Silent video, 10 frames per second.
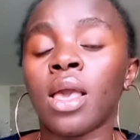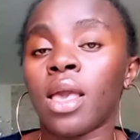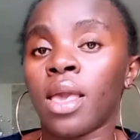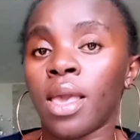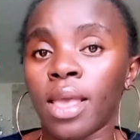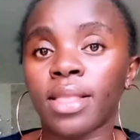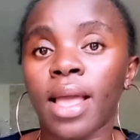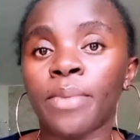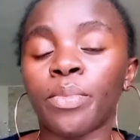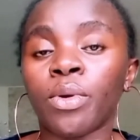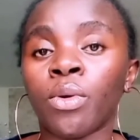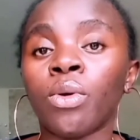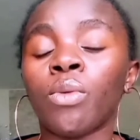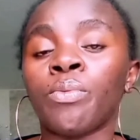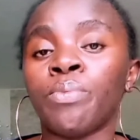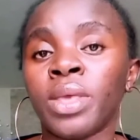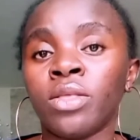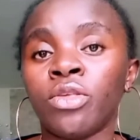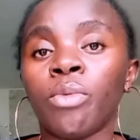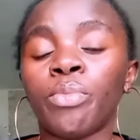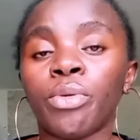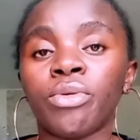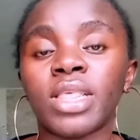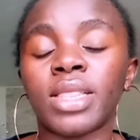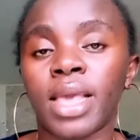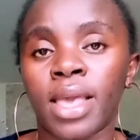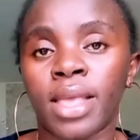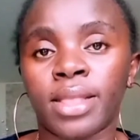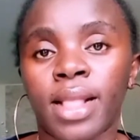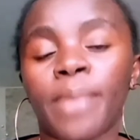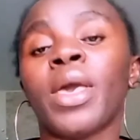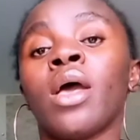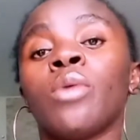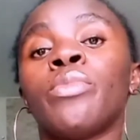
hair type or medium porosity hair type